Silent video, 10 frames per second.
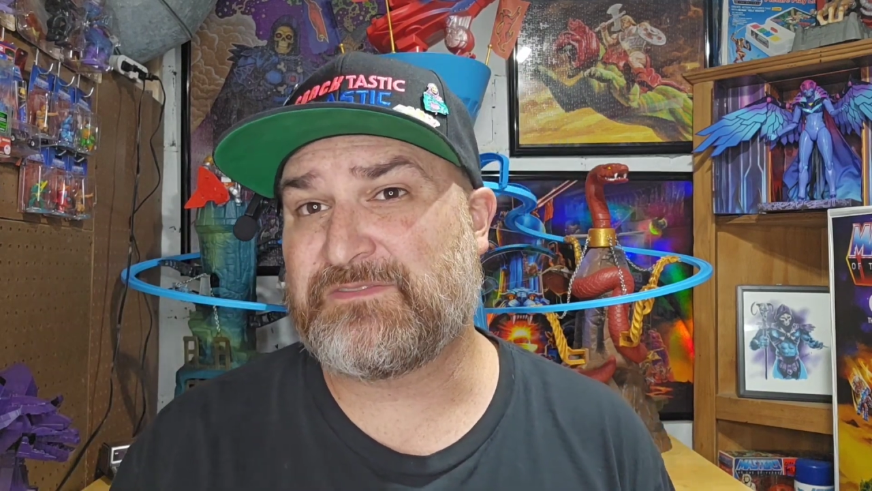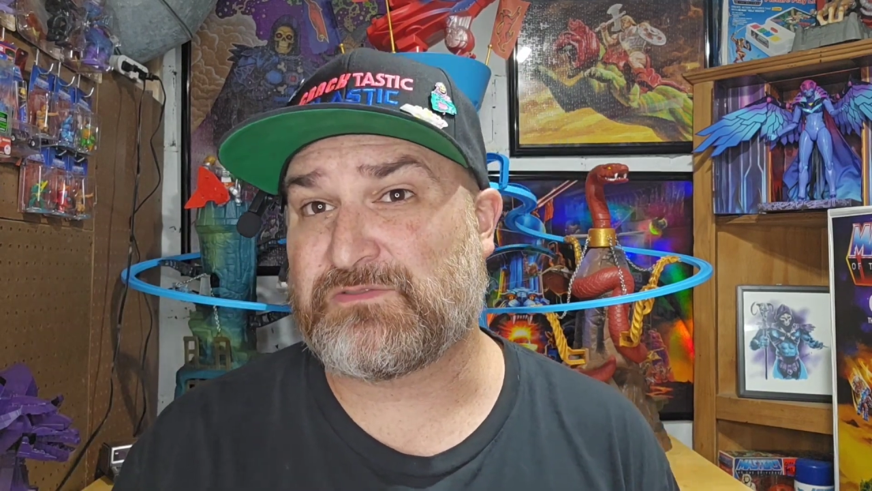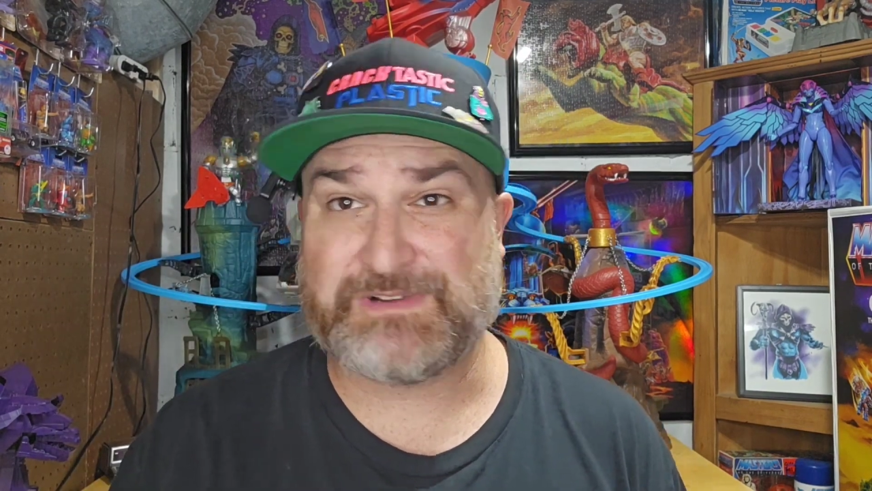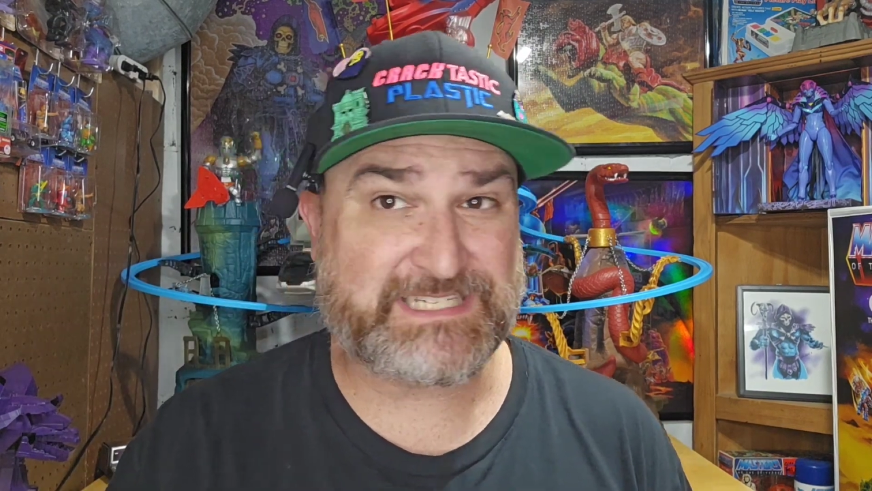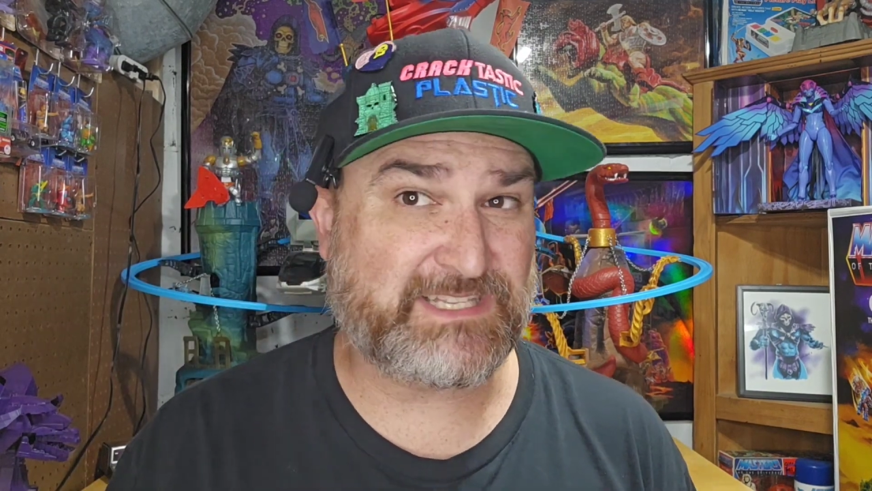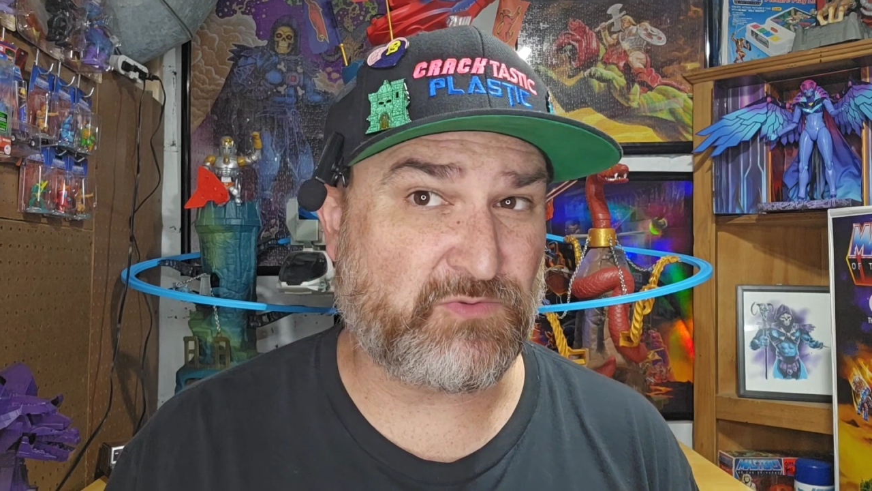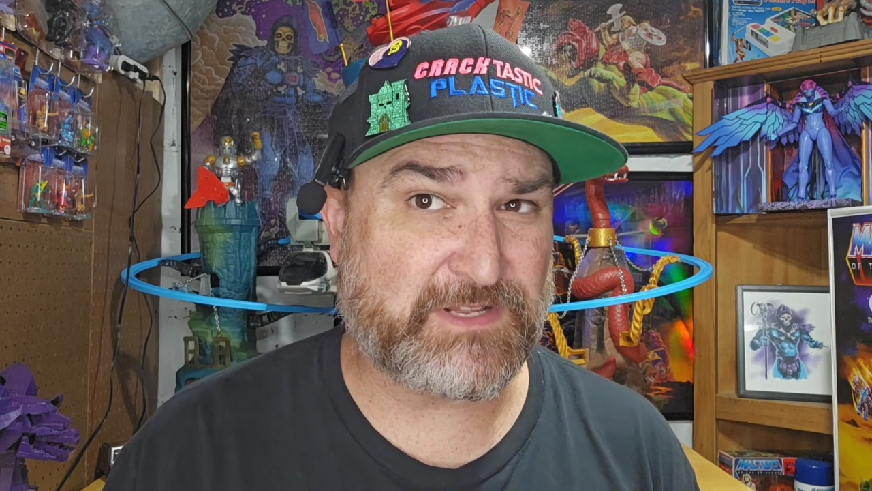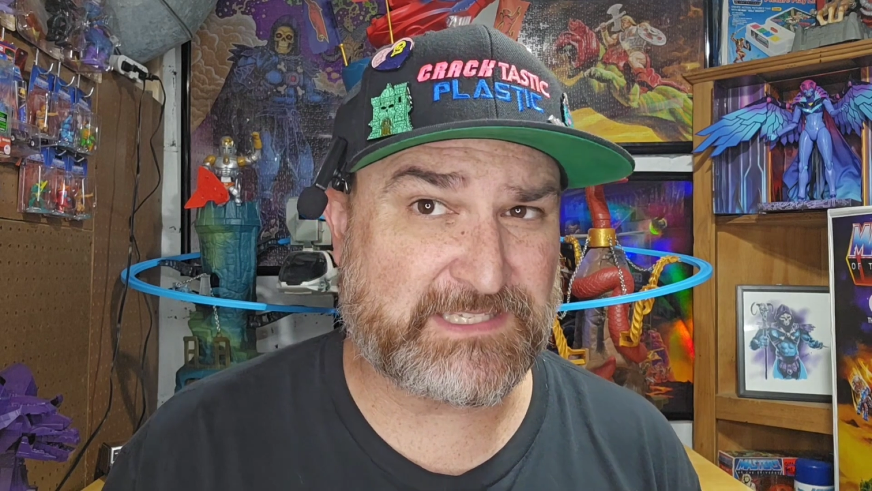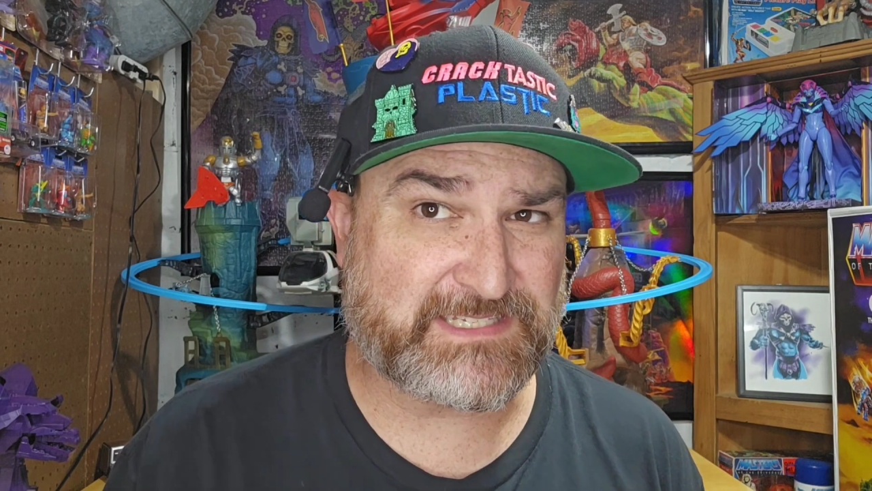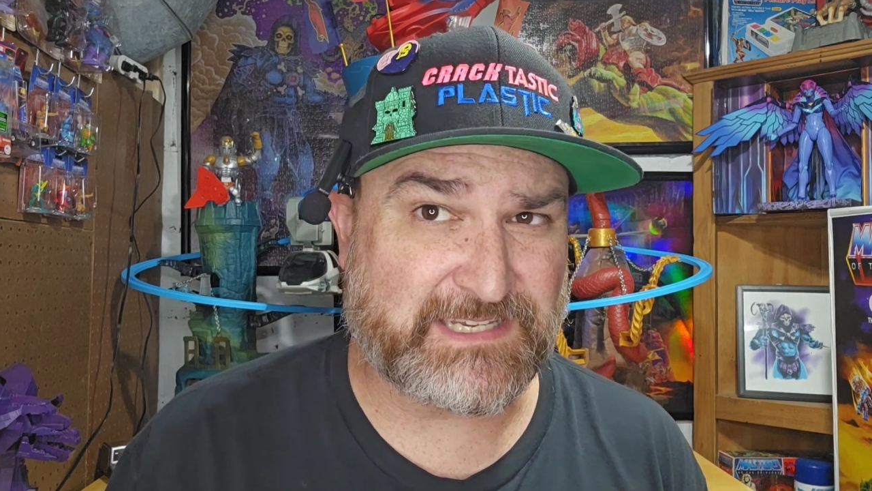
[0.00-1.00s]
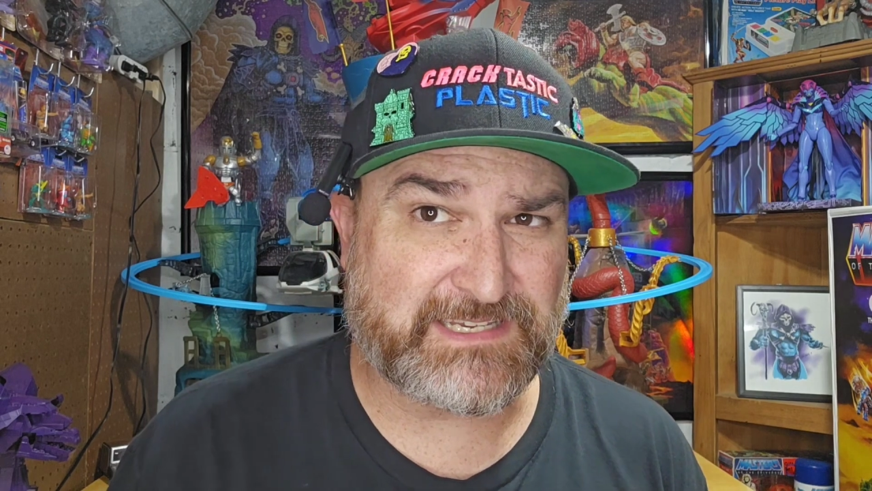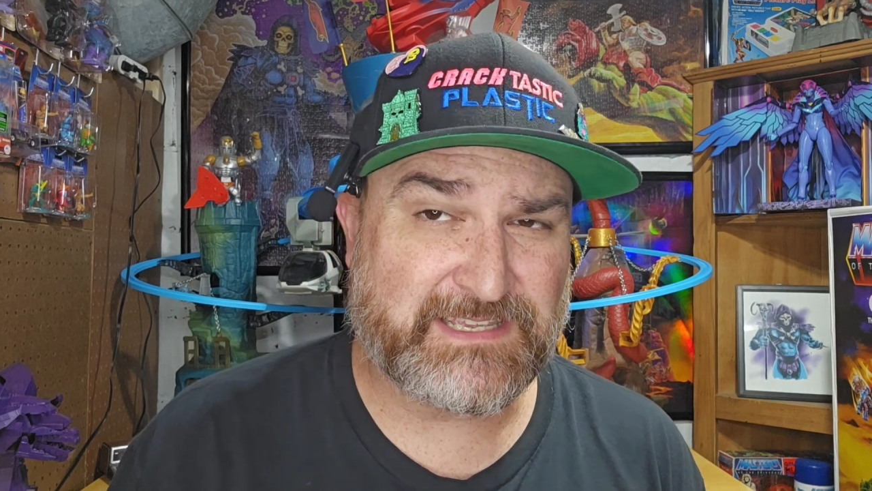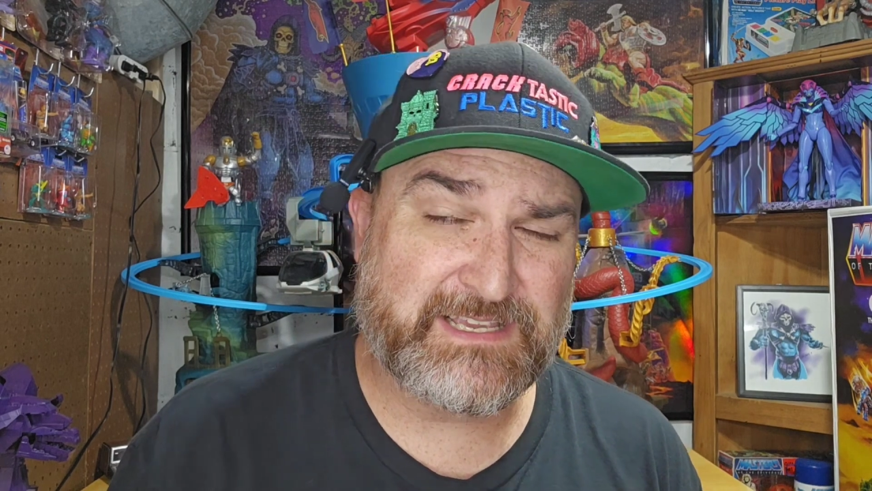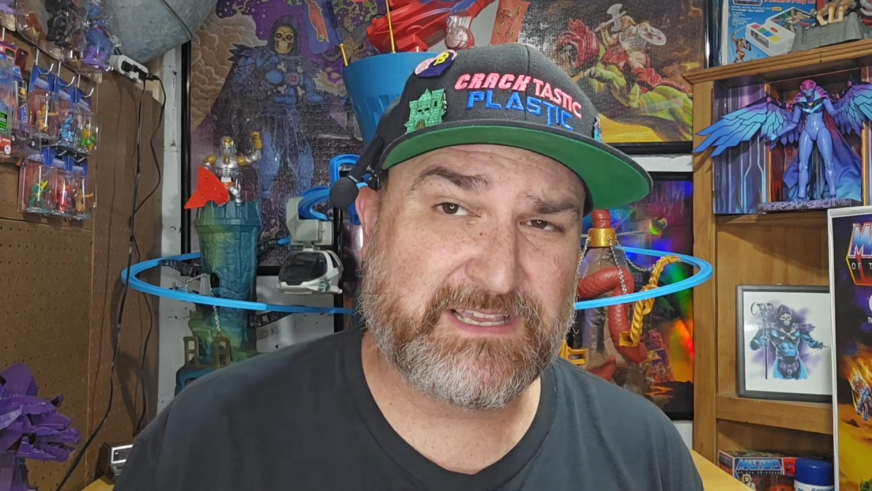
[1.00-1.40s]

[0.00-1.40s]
for Wrestling Wednesday.